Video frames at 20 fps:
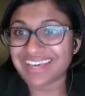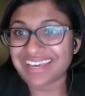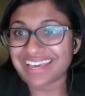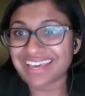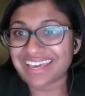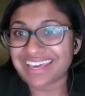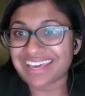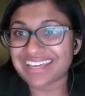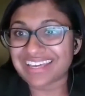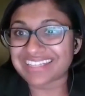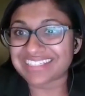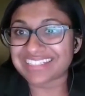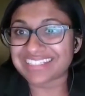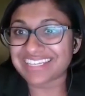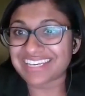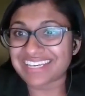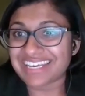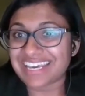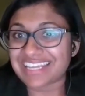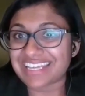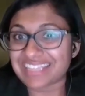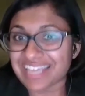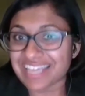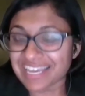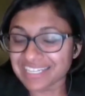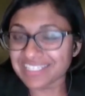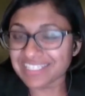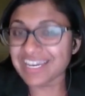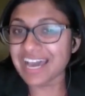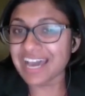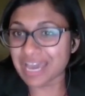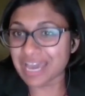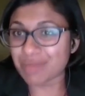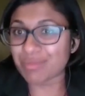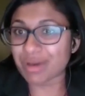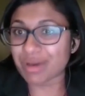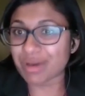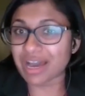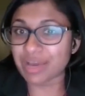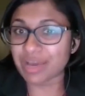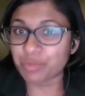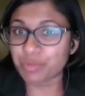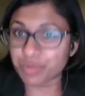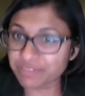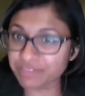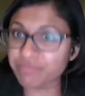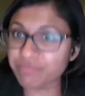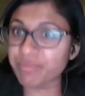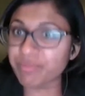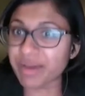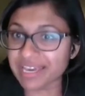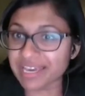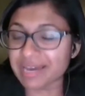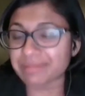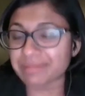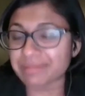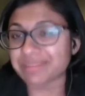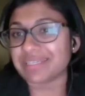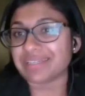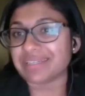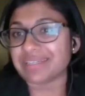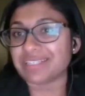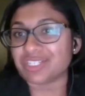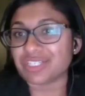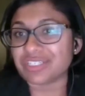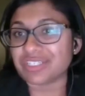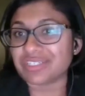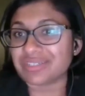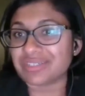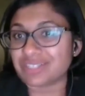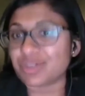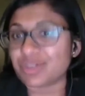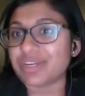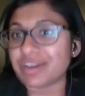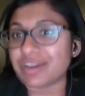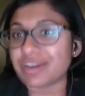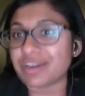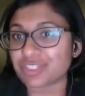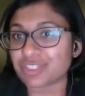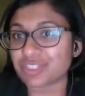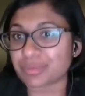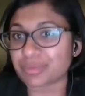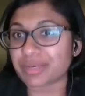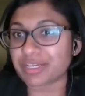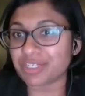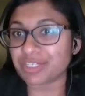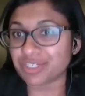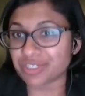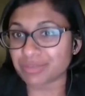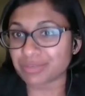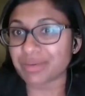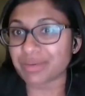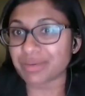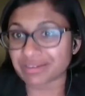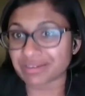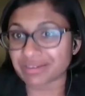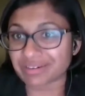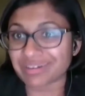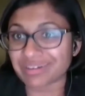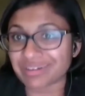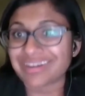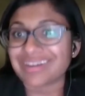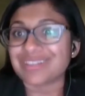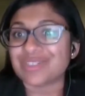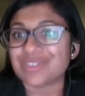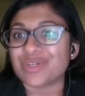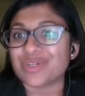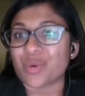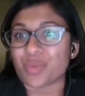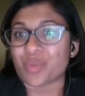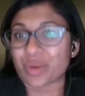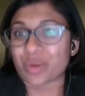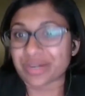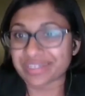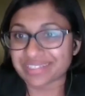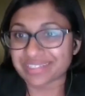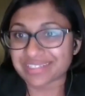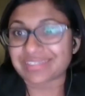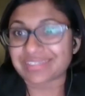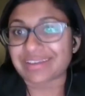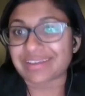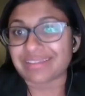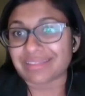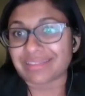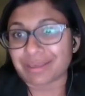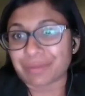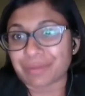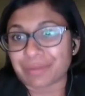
And at that time, I would have biopsied just to triage the patient better, to know where to send them.